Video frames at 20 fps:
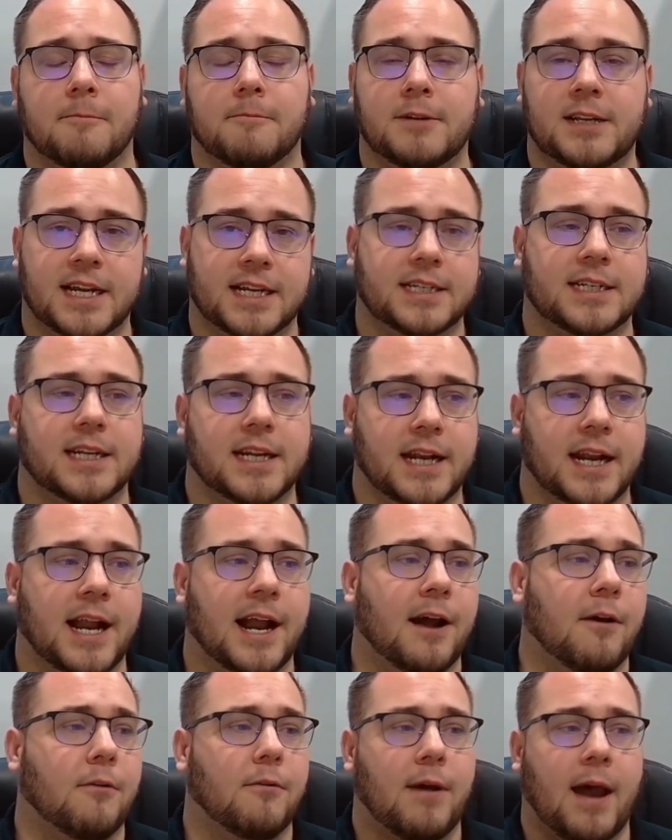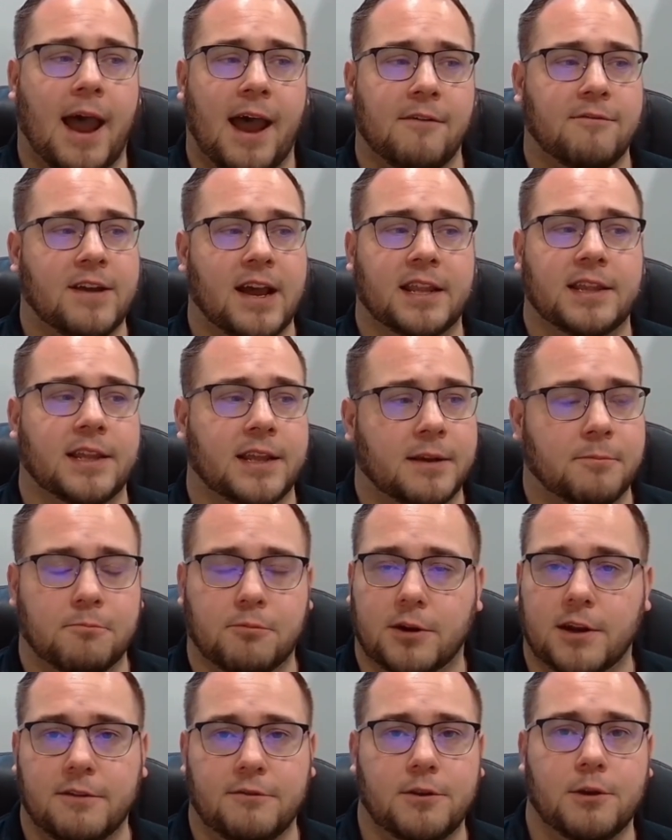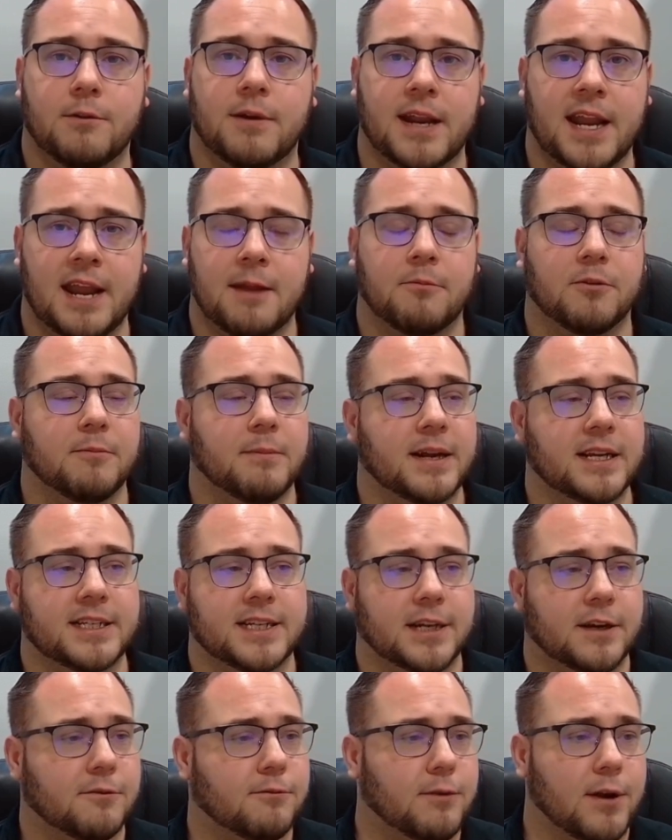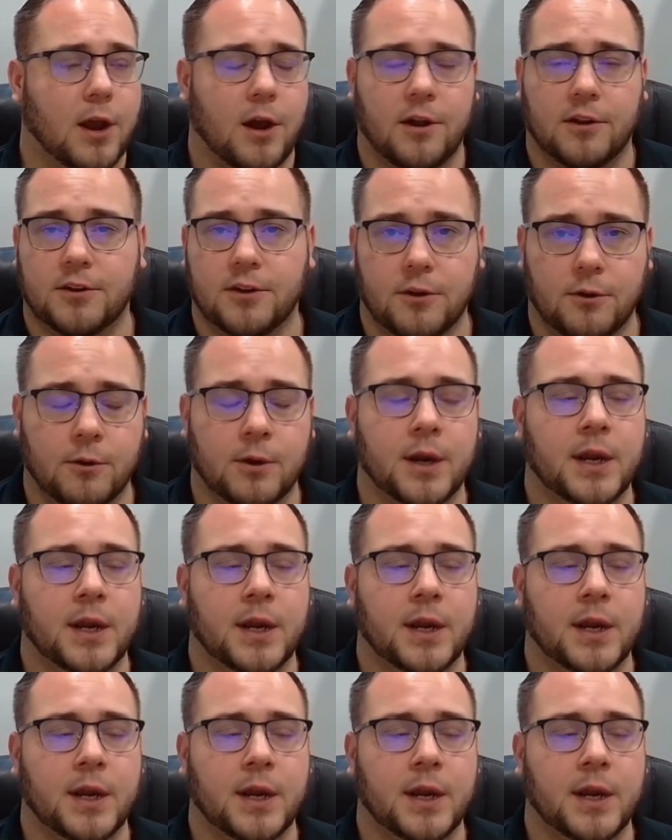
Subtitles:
Tested it out. I've got the preview enabled myself. We all do.